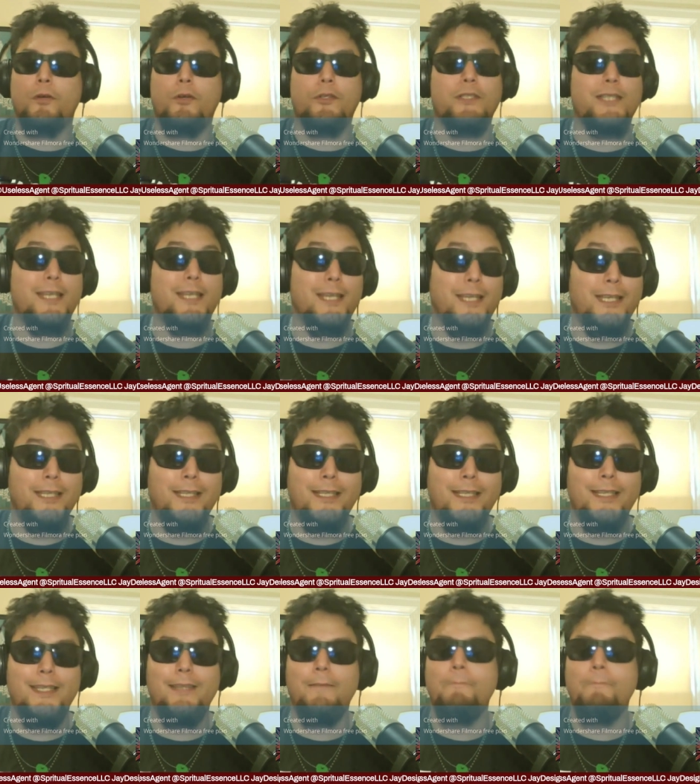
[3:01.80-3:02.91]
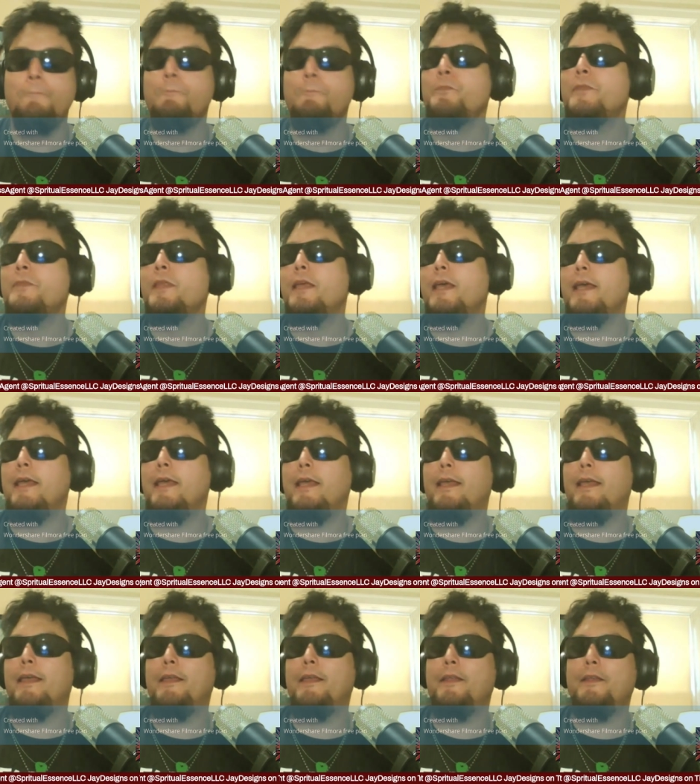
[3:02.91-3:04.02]
articulate.
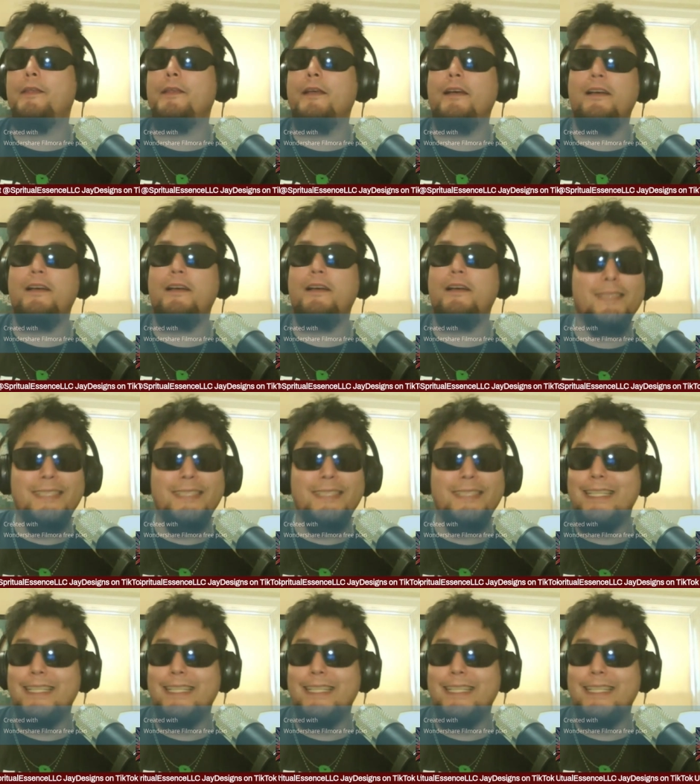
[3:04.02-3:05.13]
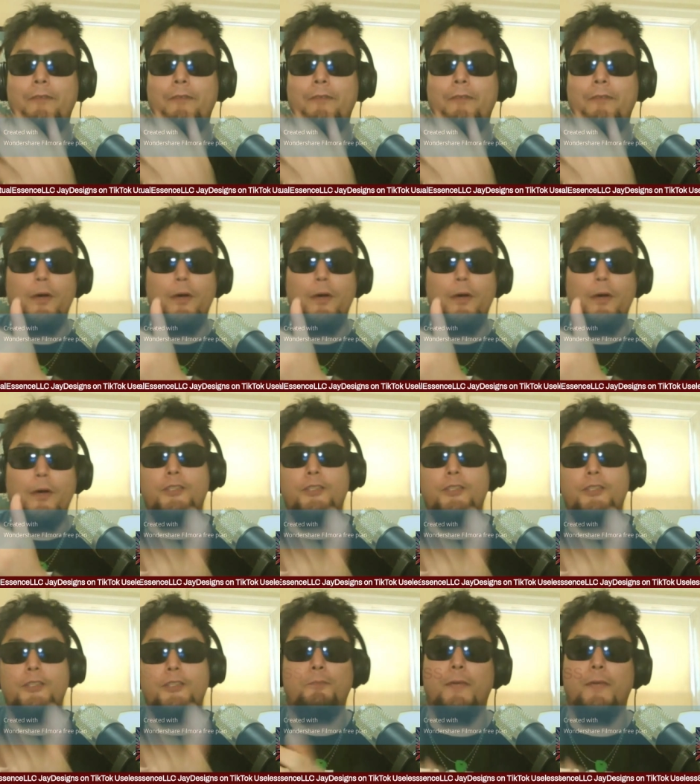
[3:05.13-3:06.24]
And honestly, I, have
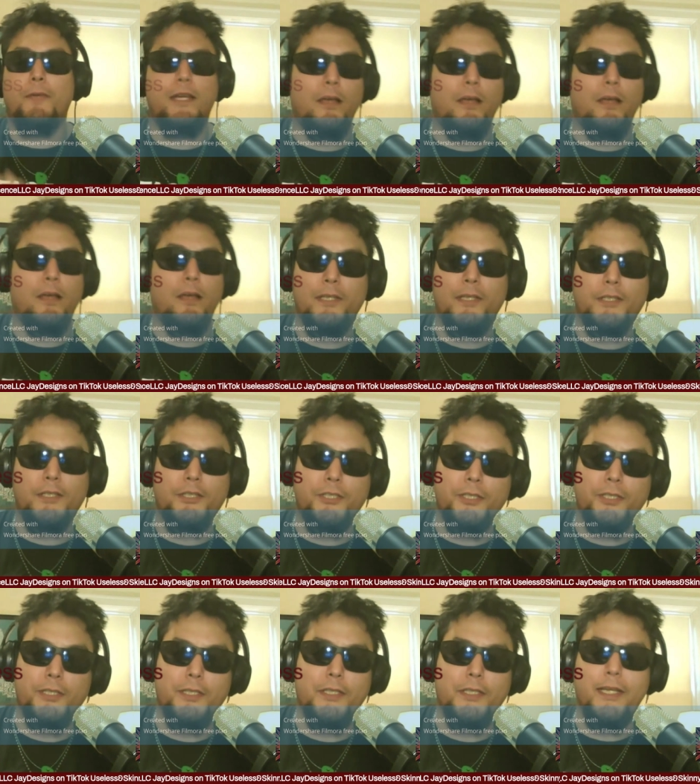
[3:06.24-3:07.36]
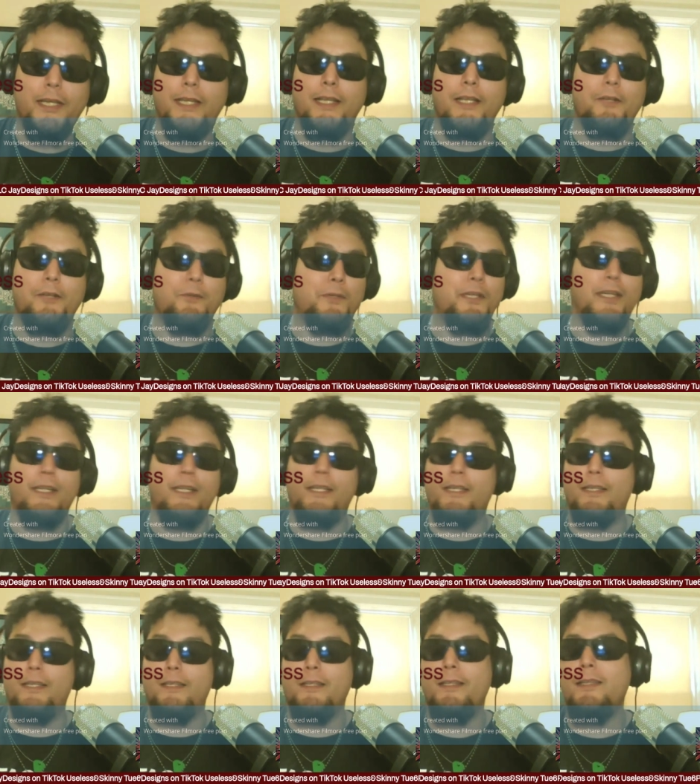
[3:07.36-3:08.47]
watched my competition and I don't
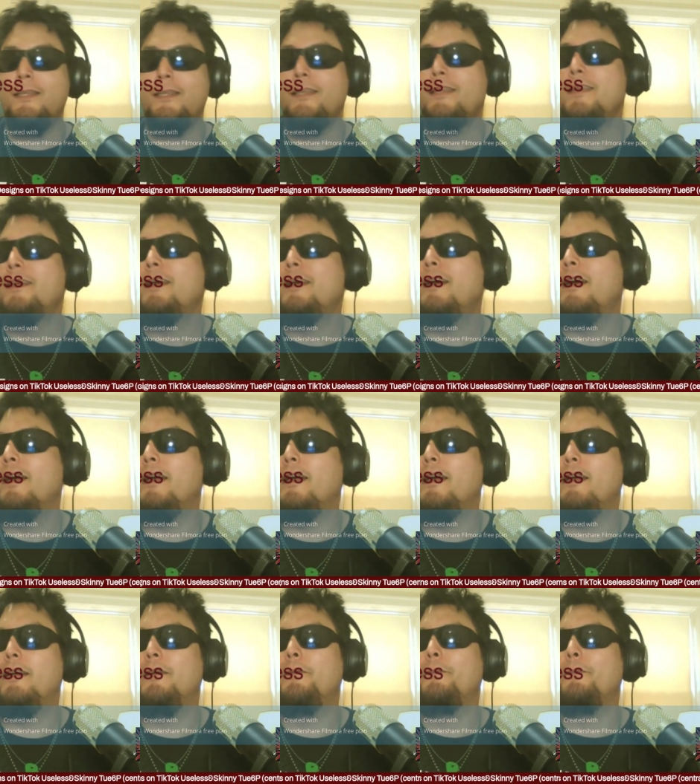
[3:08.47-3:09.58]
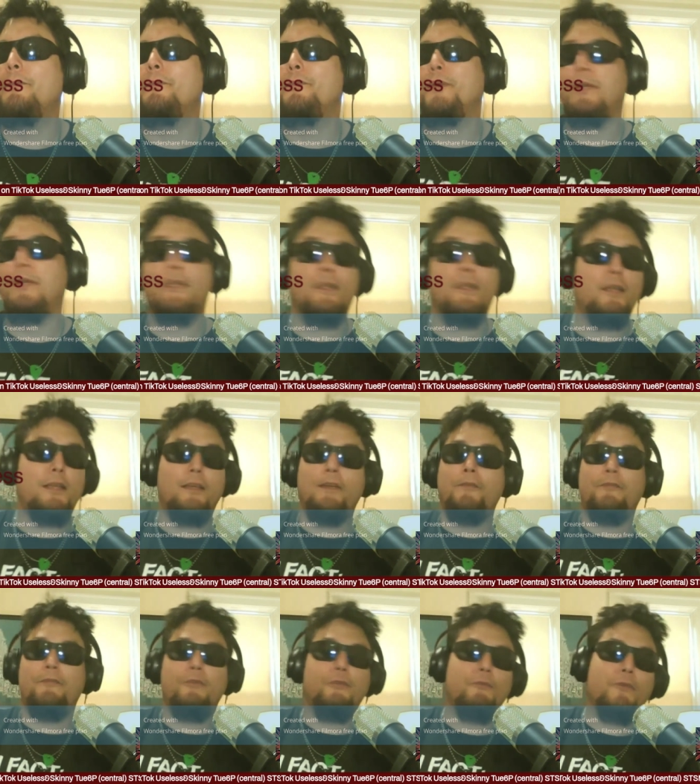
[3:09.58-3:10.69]
get it. Um, but
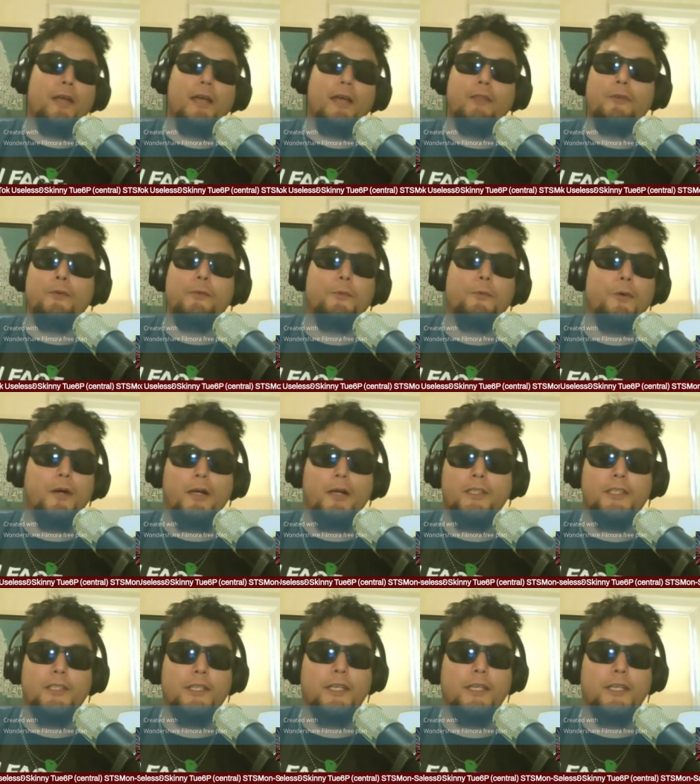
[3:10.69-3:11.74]
if you'd rather watch a